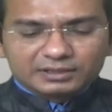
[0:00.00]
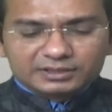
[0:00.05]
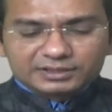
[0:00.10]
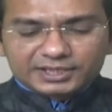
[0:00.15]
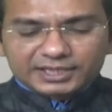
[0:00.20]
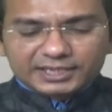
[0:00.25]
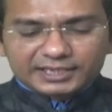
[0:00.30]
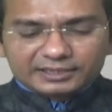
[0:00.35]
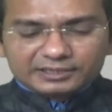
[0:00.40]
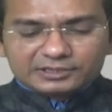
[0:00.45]

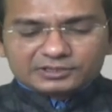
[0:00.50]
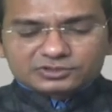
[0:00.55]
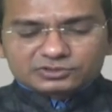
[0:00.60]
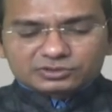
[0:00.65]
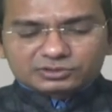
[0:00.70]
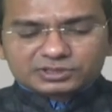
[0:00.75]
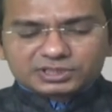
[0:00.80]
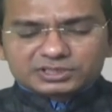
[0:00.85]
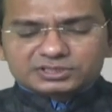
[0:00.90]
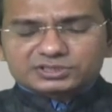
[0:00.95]
Okay, so
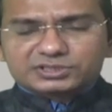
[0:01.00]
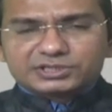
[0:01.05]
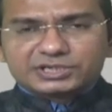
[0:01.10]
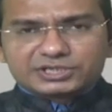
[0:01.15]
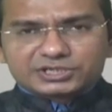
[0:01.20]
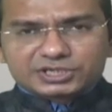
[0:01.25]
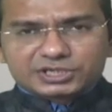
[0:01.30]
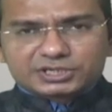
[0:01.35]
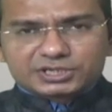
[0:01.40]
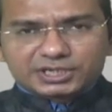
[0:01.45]
this
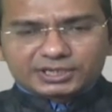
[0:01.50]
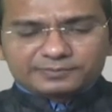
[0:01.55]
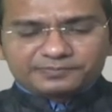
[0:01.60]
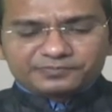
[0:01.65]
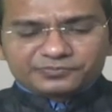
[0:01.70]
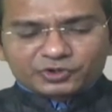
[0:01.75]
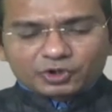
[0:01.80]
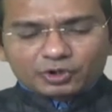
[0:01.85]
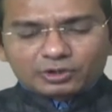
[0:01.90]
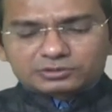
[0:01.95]
decision
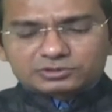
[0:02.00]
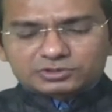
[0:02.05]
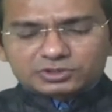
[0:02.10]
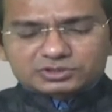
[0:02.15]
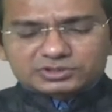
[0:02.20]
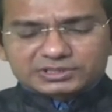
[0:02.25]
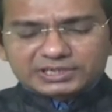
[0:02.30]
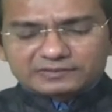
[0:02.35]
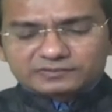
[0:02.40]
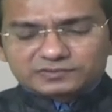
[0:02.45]
also
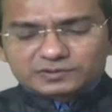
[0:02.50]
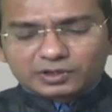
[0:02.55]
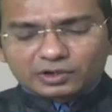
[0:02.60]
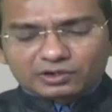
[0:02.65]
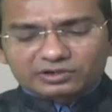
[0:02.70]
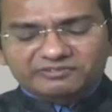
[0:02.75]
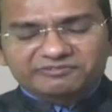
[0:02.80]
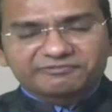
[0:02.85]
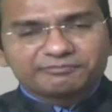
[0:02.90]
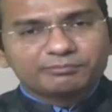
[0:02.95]
saves a lot
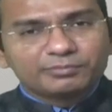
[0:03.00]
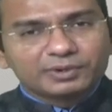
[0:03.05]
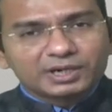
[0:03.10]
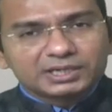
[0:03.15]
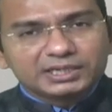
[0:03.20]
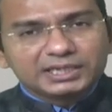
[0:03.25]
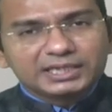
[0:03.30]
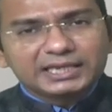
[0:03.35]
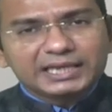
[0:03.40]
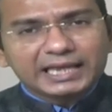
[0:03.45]
of
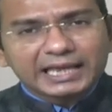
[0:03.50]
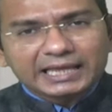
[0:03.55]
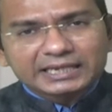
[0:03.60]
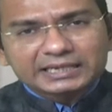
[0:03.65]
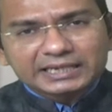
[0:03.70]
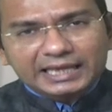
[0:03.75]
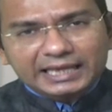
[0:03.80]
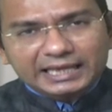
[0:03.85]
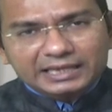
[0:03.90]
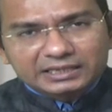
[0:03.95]
money
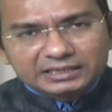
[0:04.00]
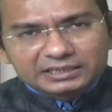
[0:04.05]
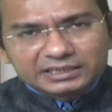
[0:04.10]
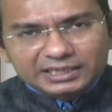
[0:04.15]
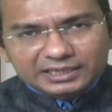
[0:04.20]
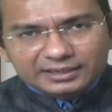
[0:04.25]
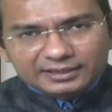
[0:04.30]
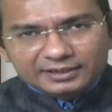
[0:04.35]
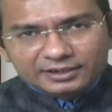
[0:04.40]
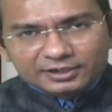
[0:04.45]
and
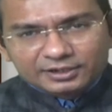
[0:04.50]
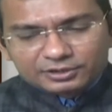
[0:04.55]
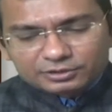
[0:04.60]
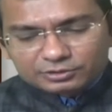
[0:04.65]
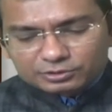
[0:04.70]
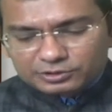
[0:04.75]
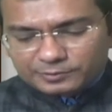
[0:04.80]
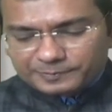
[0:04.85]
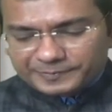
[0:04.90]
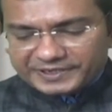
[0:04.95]
agony to
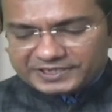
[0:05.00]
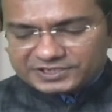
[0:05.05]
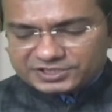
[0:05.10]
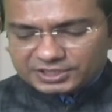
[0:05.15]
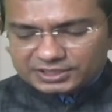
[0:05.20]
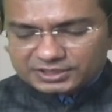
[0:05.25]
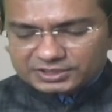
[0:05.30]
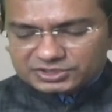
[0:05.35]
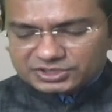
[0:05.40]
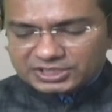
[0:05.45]
the
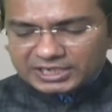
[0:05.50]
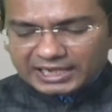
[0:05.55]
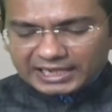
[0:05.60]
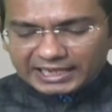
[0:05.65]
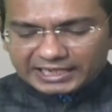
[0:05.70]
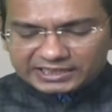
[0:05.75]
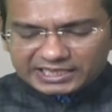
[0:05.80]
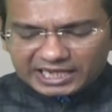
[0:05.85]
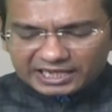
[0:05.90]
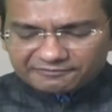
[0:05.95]
patients
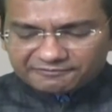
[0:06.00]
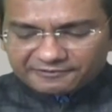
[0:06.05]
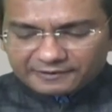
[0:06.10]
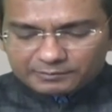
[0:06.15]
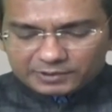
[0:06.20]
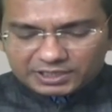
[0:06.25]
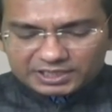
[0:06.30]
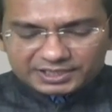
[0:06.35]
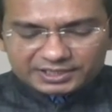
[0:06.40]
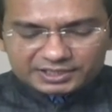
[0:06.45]
and their
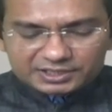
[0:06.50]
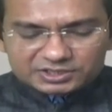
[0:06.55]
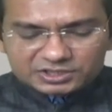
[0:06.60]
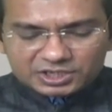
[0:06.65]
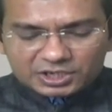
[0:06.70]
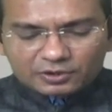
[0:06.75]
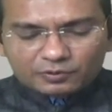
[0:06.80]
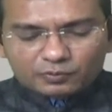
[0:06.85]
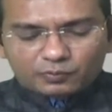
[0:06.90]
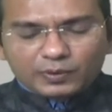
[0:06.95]
families
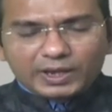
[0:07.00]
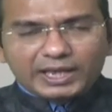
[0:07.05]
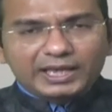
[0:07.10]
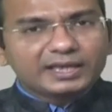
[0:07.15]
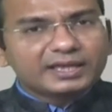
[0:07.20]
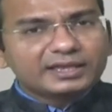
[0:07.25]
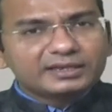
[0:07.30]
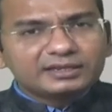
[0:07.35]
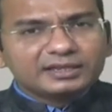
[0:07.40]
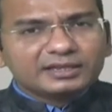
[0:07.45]

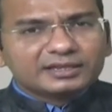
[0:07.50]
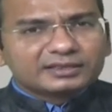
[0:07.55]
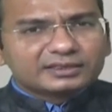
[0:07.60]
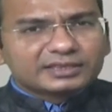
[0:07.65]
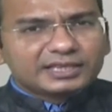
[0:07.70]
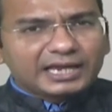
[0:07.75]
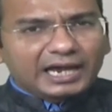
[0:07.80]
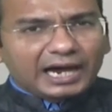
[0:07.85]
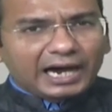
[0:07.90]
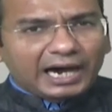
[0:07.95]
when
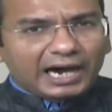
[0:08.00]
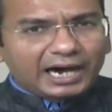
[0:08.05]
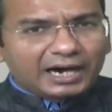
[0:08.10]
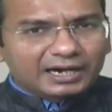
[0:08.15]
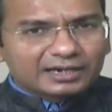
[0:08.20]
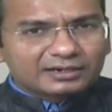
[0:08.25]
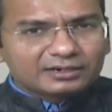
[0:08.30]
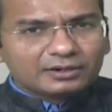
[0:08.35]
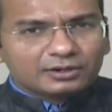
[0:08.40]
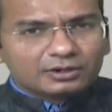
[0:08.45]
they
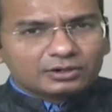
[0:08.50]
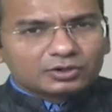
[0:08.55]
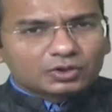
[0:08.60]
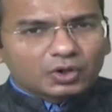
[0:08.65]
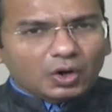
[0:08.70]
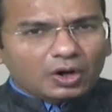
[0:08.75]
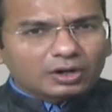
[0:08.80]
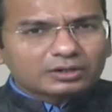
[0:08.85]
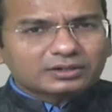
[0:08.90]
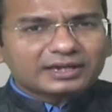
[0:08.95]
are
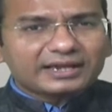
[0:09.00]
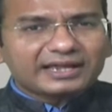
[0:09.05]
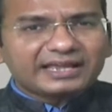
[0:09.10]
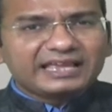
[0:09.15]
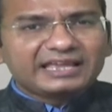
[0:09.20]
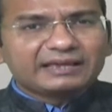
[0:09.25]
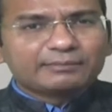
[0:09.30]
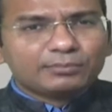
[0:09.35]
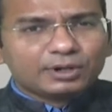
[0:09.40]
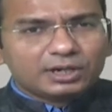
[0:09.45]
not
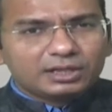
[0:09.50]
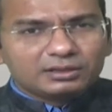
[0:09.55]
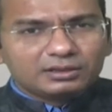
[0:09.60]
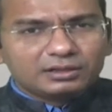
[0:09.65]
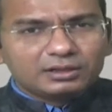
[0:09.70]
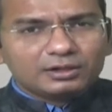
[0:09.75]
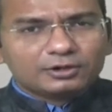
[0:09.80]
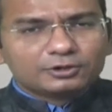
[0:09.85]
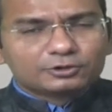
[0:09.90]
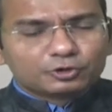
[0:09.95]
able
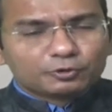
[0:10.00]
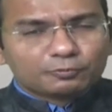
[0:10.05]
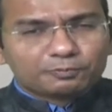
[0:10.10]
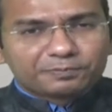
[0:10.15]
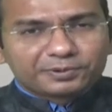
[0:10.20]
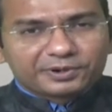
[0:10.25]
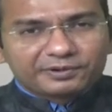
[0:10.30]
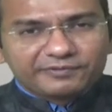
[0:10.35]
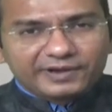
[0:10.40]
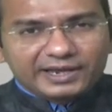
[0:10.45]
to
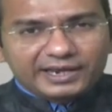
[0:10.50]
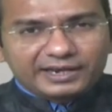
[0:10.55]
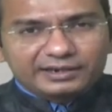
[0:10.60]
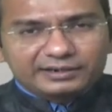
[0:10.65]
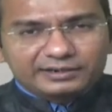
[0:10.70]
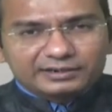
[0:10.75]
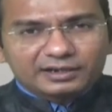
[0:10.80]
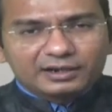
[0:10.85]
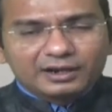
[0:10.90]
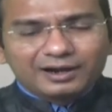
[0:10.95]

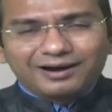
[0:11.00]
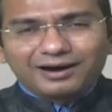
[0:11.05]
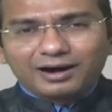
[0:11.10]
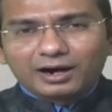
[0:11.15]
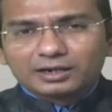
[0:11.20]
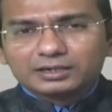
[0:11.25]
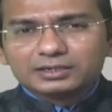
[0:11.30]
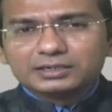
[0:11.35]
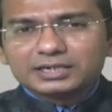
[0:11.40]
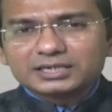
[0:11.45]
prevent
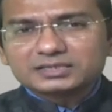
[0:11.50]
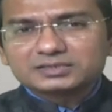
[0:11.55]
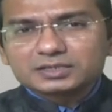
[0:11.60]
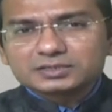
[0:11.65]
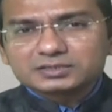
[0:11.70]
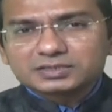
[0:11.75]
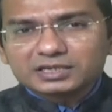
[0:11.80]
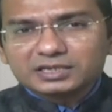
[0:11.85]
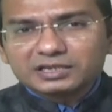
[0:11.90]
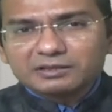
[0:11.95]

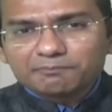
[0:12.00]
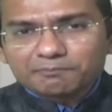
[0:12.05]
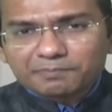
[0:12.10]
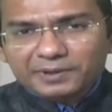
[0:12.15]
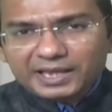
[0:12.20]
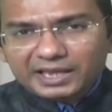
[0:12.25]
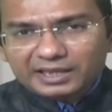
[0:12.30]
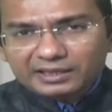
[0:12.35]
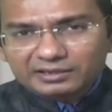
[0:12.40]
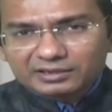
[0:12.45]
unnecessary
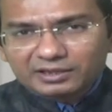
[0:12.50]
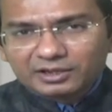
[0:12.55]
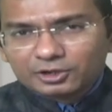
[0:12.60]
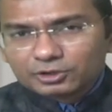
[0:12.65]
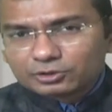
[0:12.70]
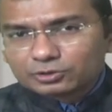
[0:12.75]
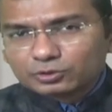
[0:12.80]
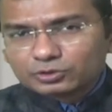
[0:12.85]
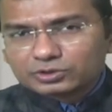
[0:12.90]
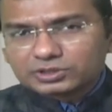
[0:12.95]
pain
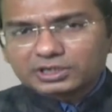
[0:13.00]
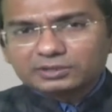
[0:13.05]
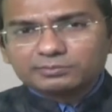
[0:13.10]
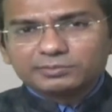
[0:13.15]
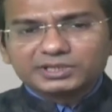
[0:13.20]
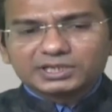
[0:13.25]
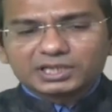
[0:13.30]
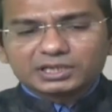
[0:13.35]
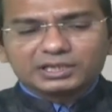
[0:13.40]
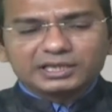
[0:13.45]
to
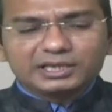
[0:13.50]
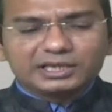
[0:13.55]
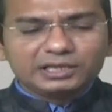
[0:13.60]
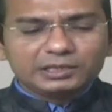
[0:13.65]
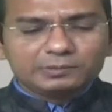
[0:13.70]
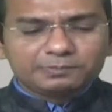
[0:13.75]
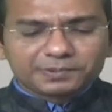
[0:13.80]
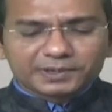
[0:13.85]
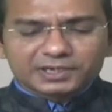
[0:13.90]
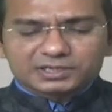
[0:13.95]
terminally ill
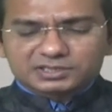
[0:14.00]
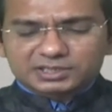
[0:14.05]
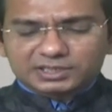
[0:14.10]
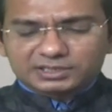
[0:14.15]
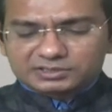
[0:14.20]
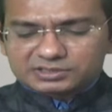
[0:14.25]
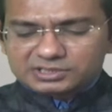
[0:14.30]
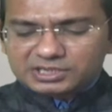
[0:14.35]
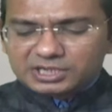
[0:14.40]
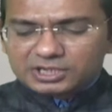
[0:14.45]

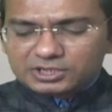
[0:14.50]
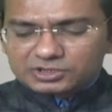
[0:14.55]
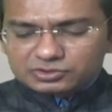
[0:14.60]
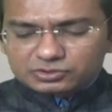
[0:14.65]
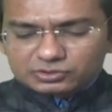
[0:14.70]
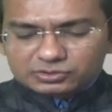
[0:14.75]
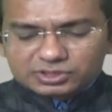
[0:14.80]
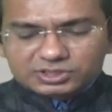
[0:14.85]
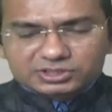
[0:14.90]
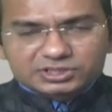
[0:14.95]
persons.
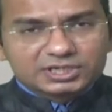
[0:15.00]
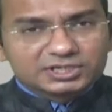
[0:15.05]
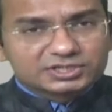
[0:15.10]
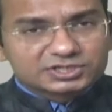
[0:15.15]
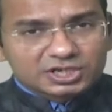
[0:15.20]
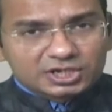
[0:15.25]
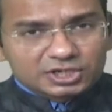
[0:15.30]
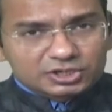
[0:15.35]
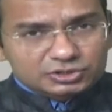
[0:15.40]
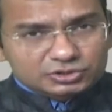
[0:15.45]
So this
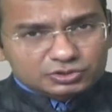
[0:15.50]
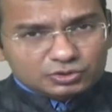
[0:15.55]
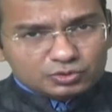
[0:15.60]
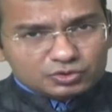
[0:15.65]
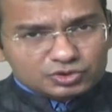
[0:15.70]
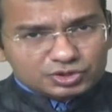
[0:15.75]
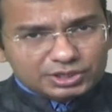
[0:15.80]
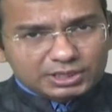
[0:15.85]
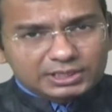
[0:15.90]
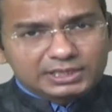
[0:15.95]
is
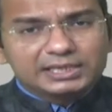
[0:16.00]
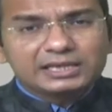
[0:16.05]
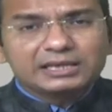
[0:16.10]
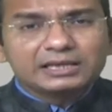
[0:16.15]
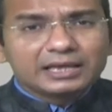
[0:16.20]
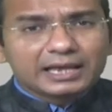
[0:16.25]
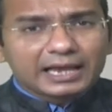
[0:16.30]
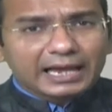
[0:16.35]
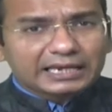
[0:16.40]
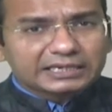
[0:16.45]
socially
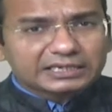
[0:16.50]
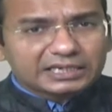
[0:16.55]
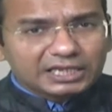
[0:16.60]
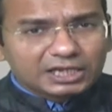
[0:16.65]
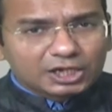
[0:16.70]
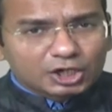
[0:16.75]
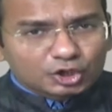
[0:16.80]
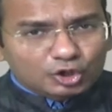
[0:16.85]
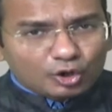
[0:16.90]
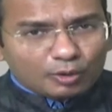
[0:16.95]
and
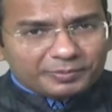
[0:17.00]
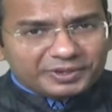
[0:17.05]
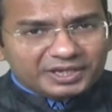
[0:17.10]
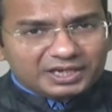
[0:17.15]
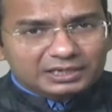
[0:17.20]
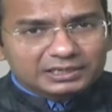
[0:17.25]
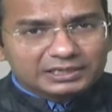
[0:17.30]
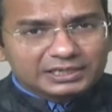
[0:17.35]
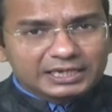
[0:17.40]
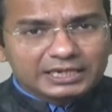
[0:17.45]

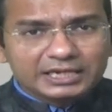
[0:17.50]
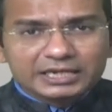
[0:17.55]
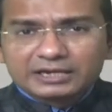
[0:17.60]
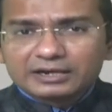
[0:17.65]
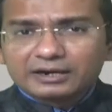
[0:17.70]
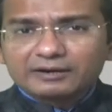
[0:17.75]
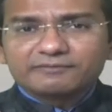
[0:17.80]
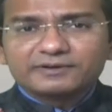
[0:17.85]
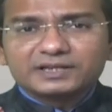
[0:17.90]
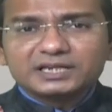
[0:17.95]
economically
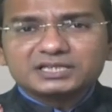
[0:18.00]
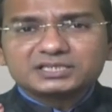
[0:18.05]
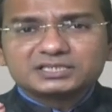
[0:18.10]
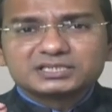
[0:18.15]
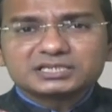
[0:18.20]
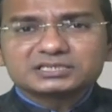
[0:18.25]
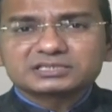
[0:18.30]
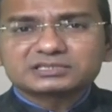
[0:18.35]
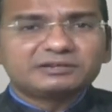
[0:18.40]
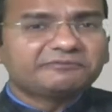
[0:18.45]
a very
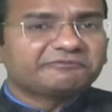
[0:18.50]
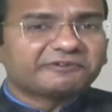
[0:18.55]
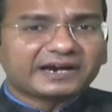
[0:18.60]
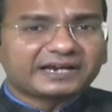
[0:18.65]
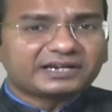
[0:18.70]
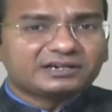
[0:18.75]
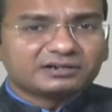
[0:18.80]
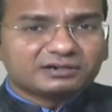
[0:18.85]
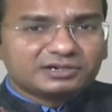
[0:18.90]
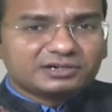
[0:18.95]

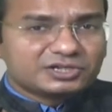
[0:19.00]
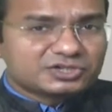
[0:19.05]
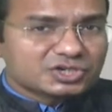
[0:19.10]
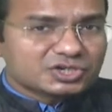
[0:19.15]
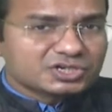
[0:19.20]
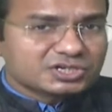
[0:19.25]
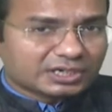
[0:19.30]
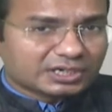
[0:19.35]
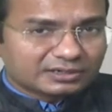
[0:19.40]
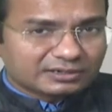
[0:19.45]
justified
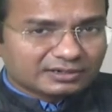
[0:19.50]
decision.